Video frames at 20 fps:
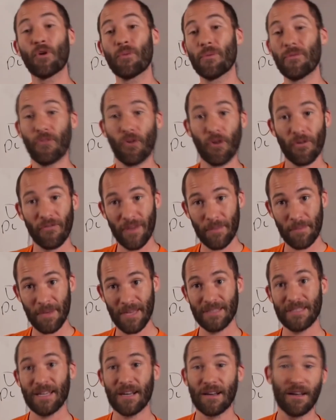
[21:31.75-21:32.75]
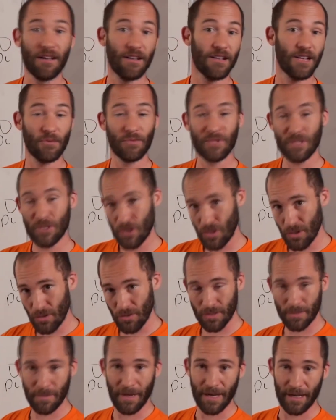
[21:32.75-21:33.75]
or before VPN technology was
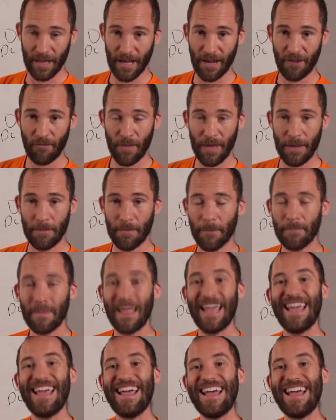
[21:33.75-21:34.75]
used by a lot of people,